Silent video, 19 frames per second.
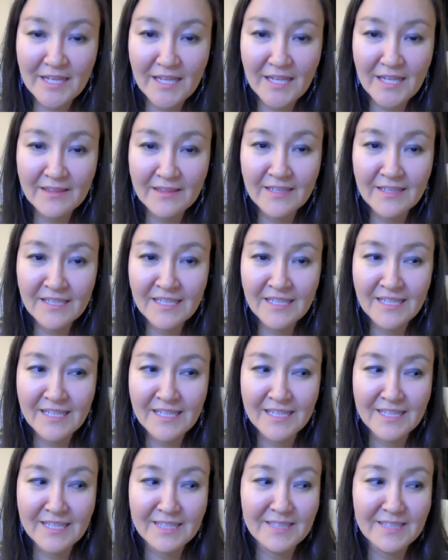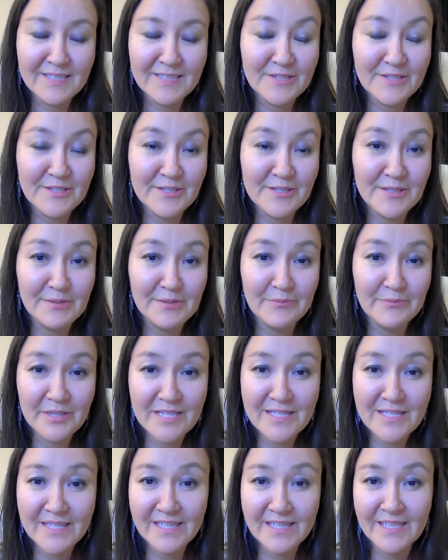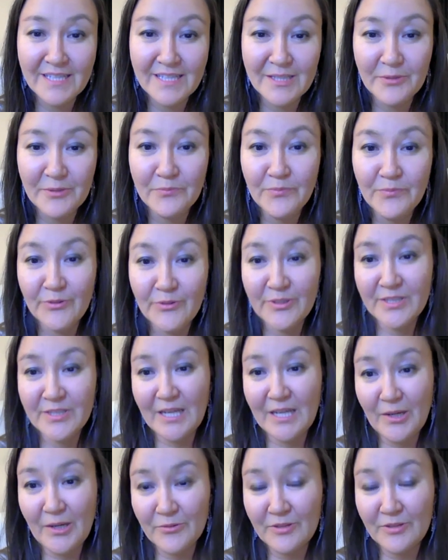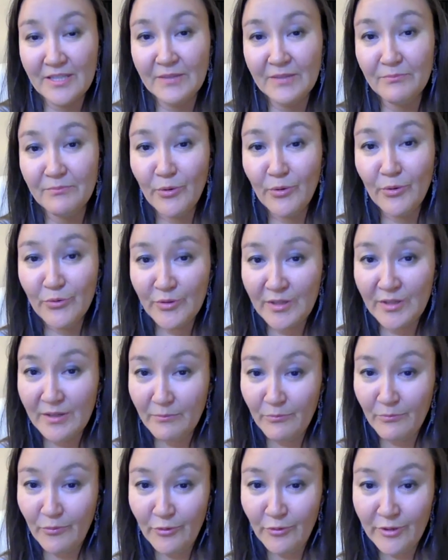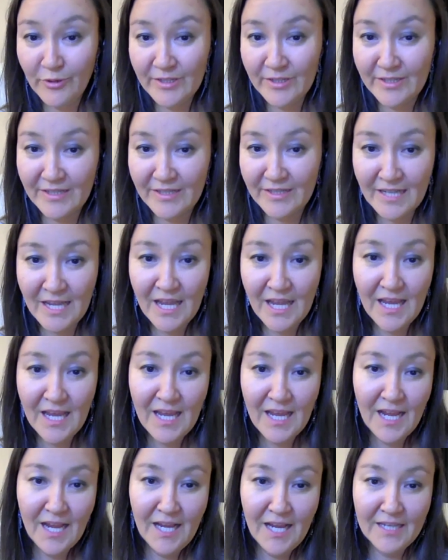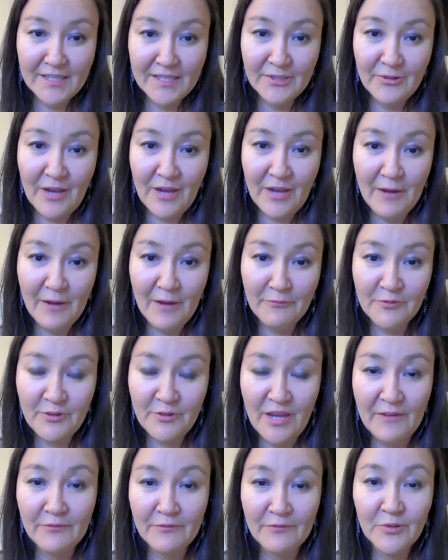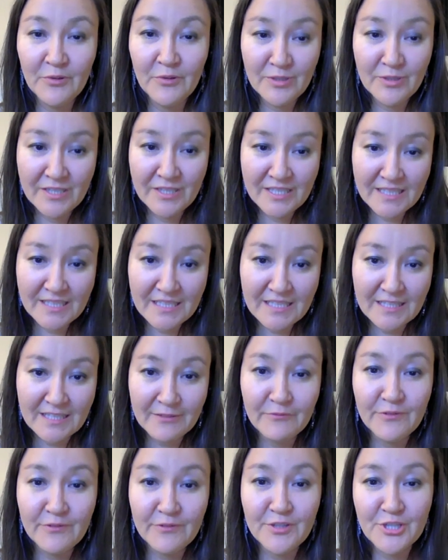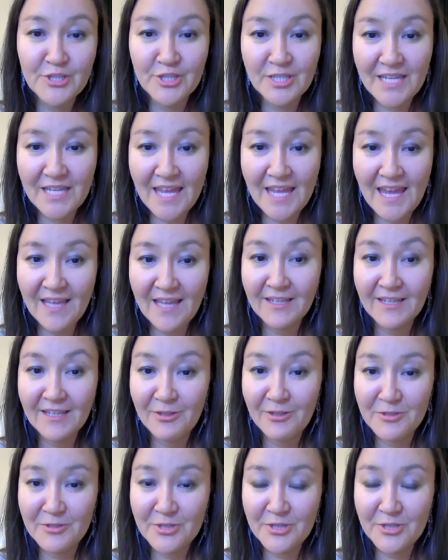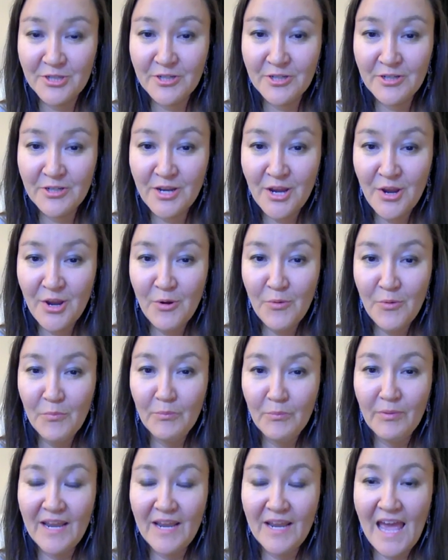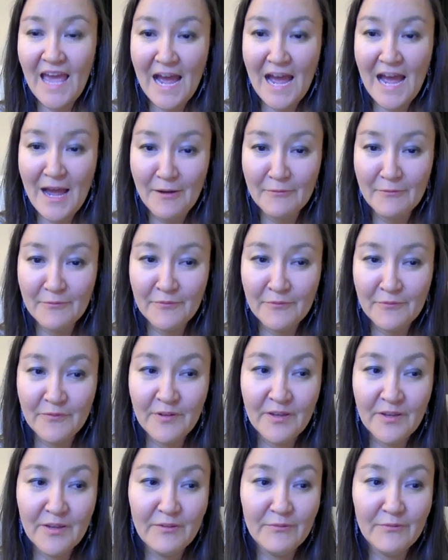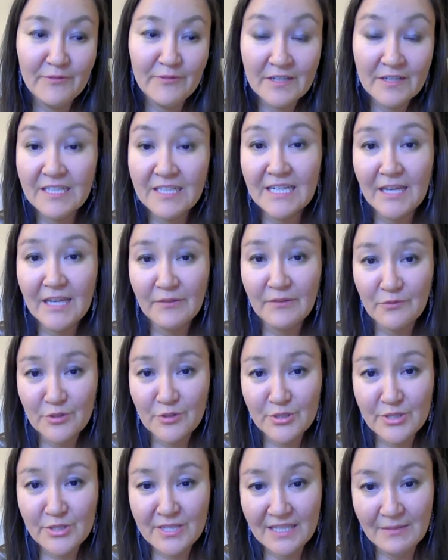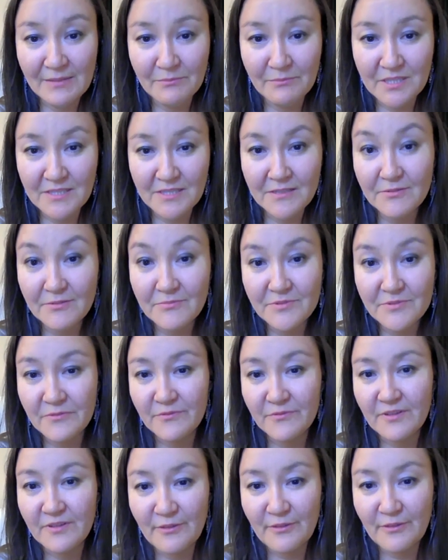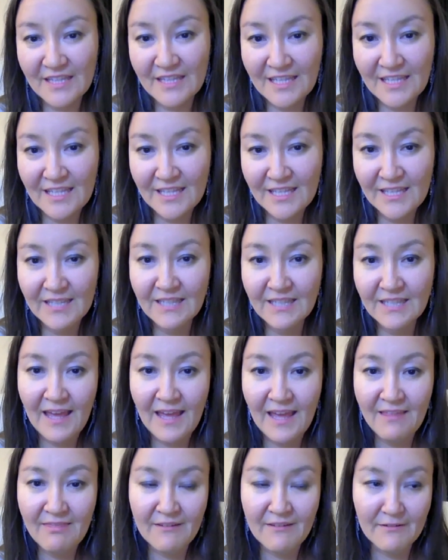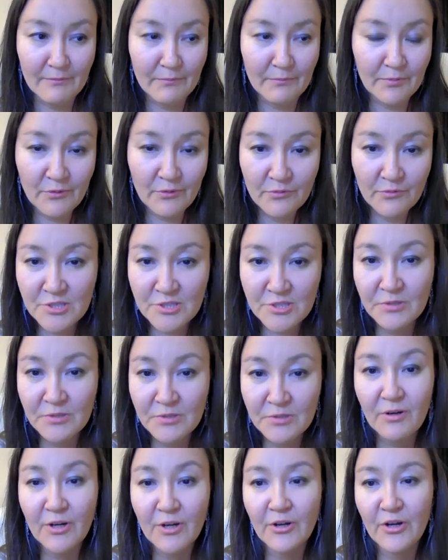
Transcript: I think it's just amazing that you pointed out that both are important. You have to have unity in vision and culture, but have very diverse team in terms of their thinking and their approach to work.